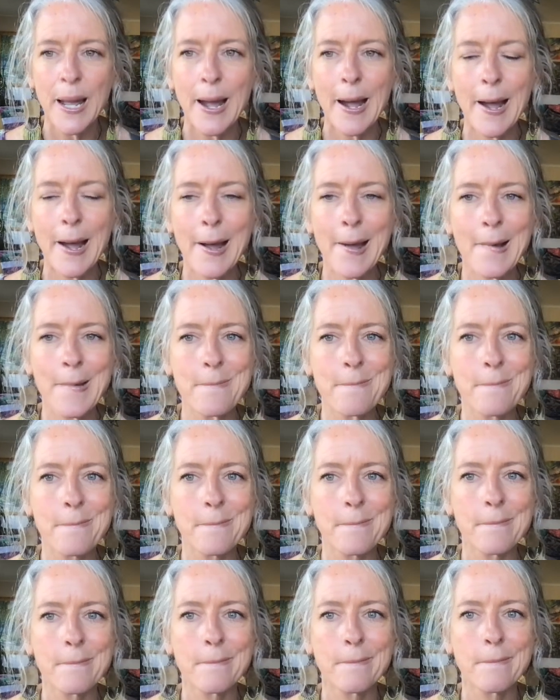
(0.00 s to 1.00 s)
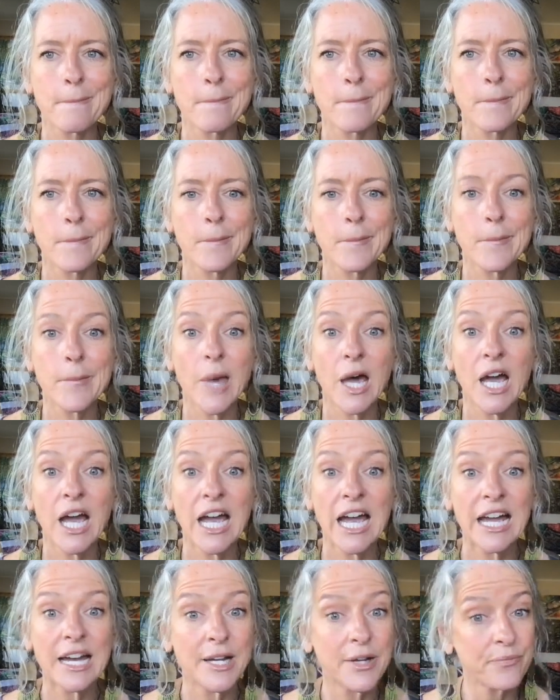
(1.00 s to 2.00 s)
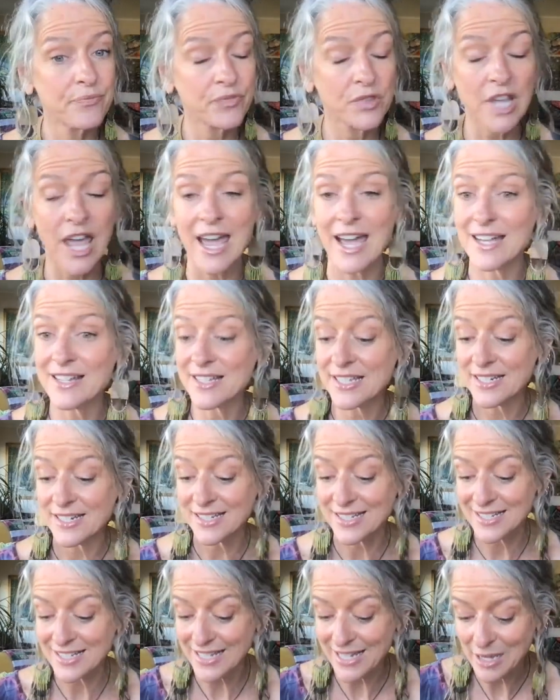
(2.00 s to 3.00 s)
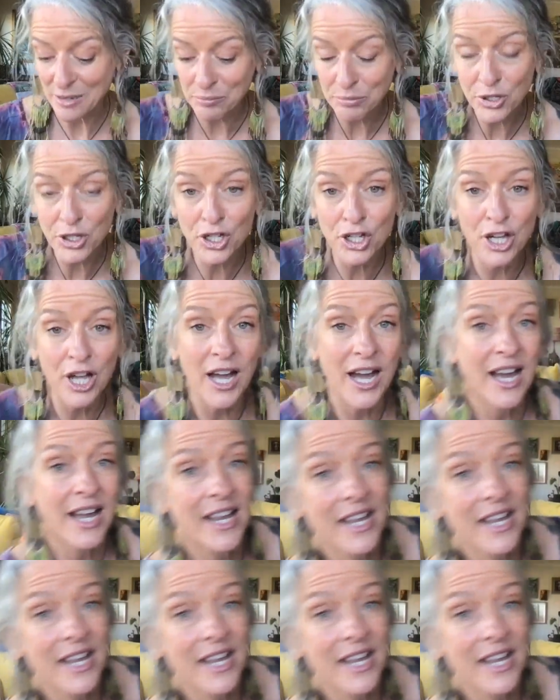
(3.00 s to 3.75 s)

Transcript: Um, as an example, I